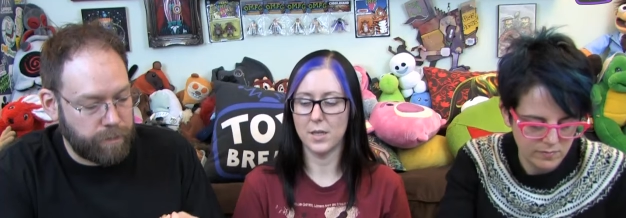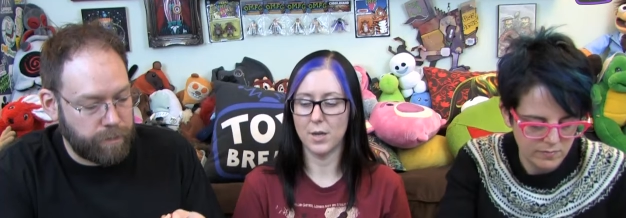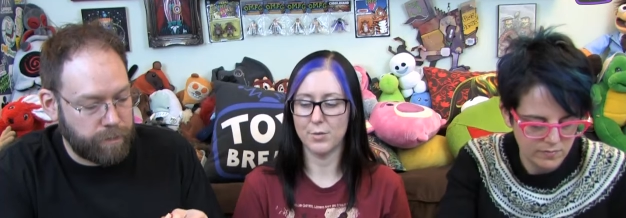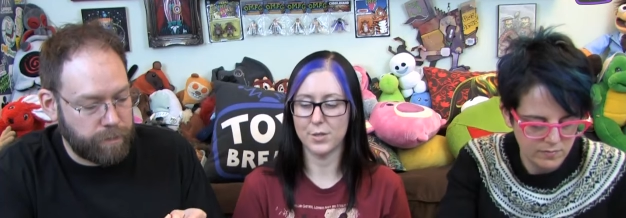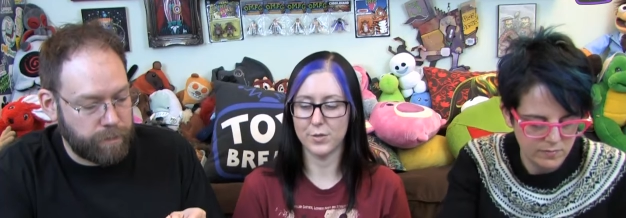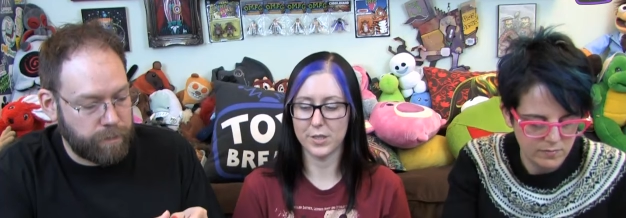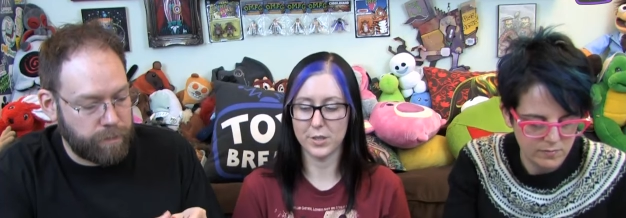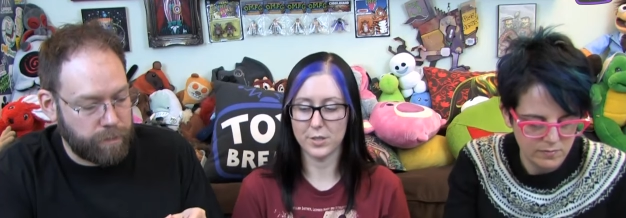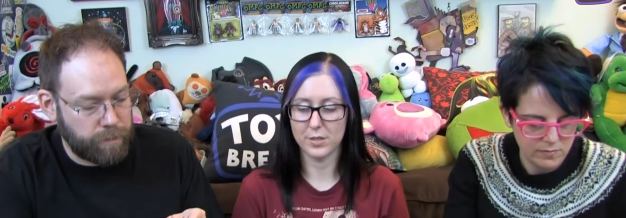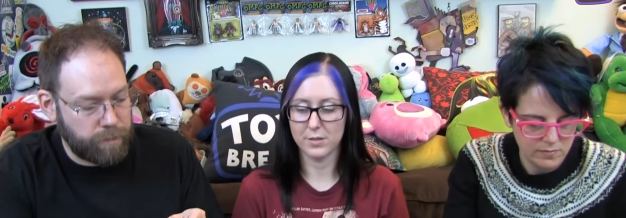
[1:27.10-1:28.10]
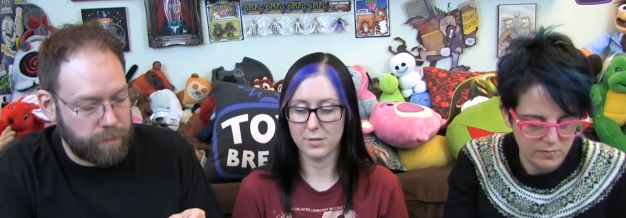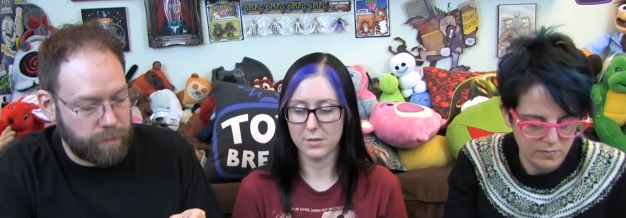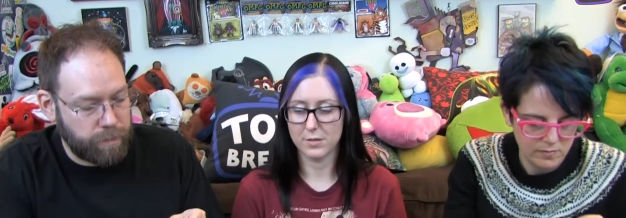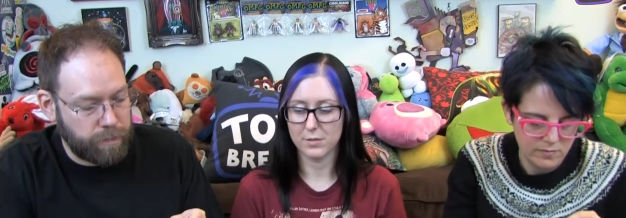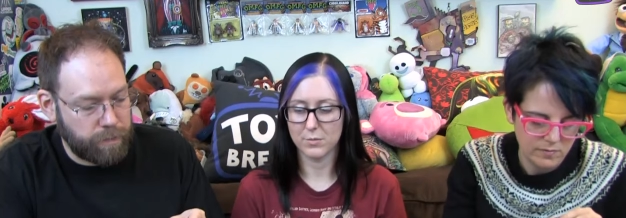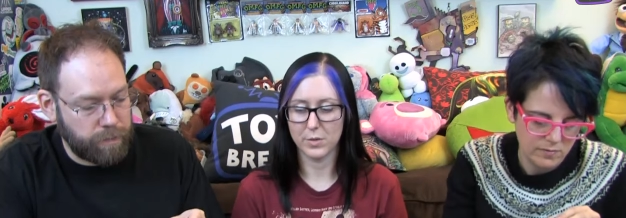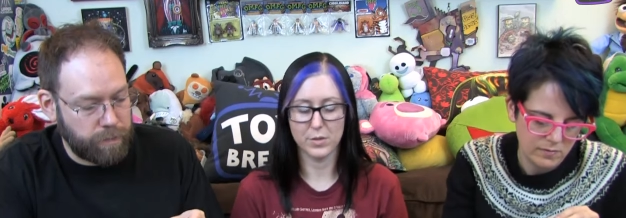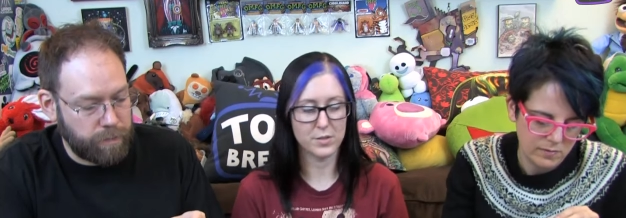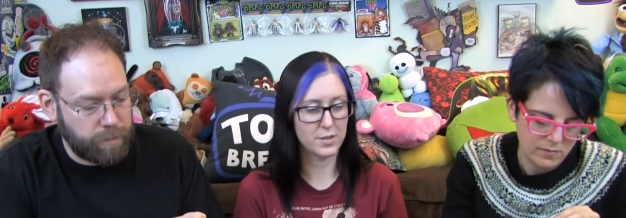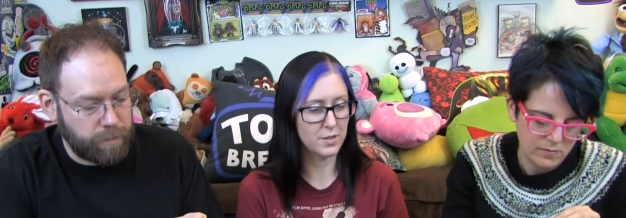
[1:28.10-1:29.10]
Speaker 1: A restrictor. One of
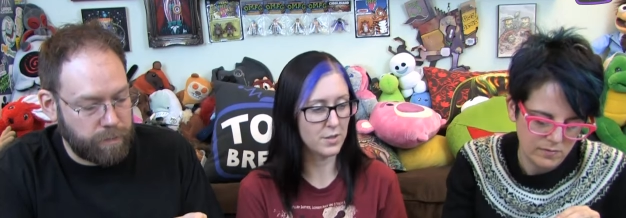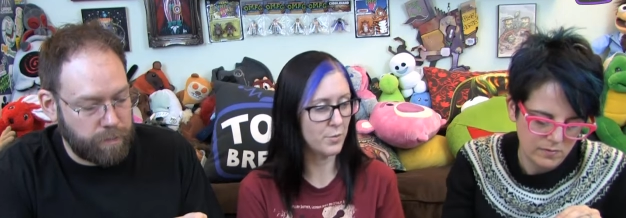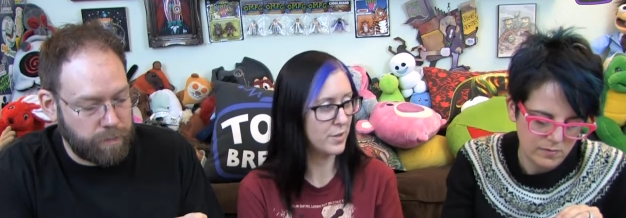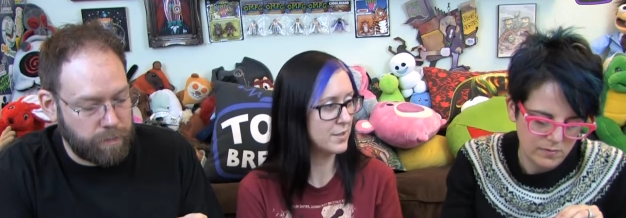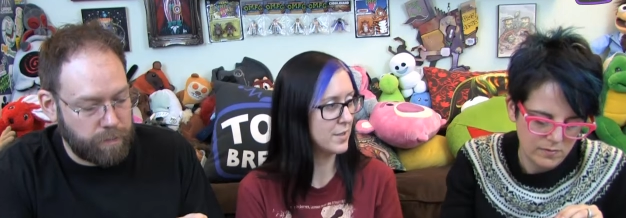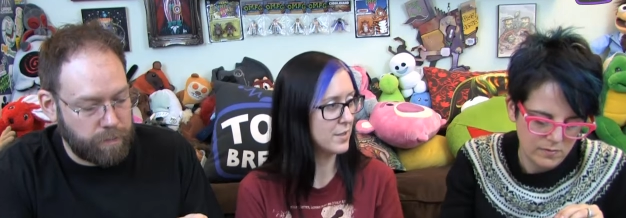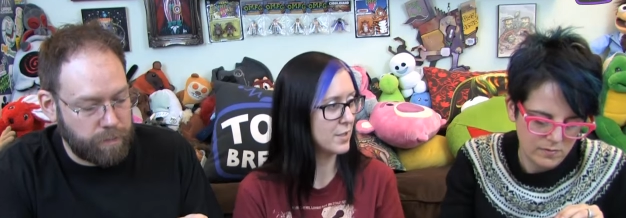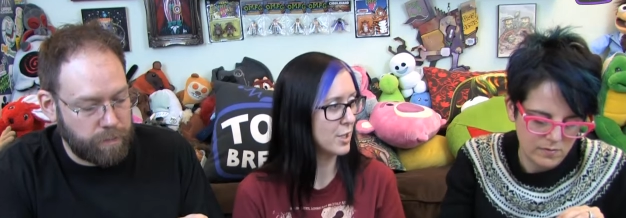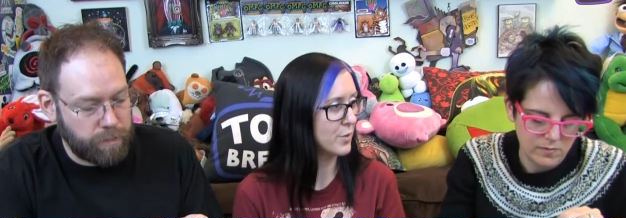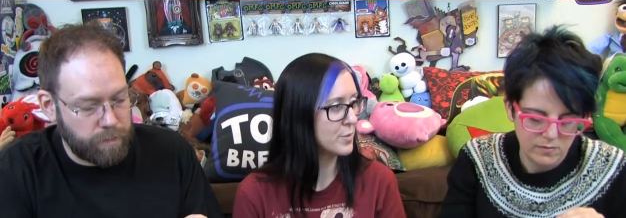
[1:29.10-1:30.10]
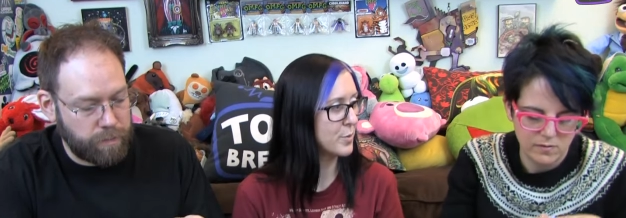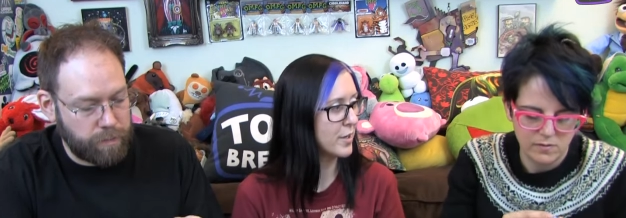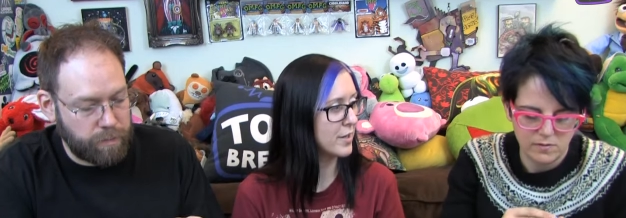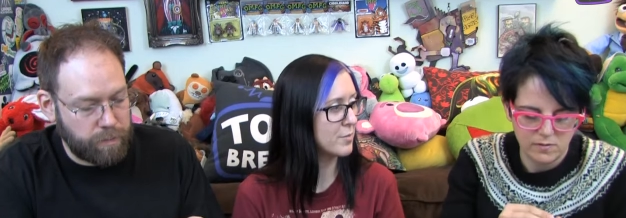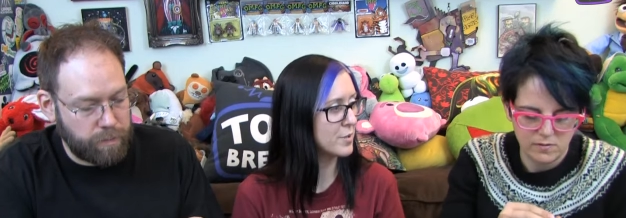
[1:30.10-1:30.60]
those little, the ones that the Jawas put on him